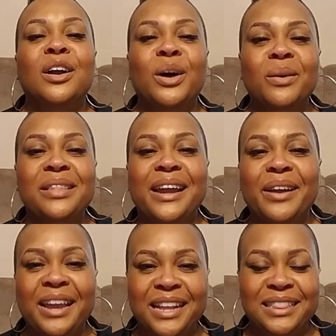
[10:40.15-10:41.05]
Go
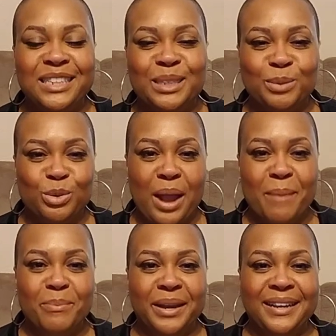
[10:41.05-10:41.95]
there, hit the
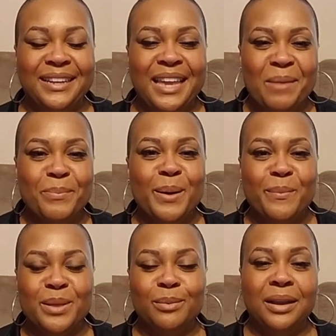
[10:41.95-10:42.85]
subscribe button, keep
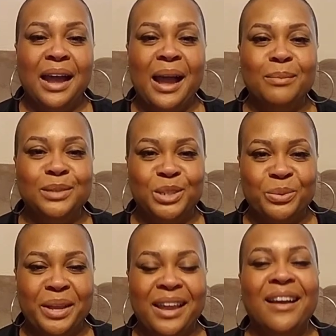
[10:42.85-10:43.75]
up with what I'm
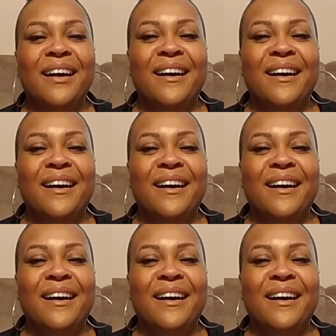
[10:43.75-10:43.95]
doing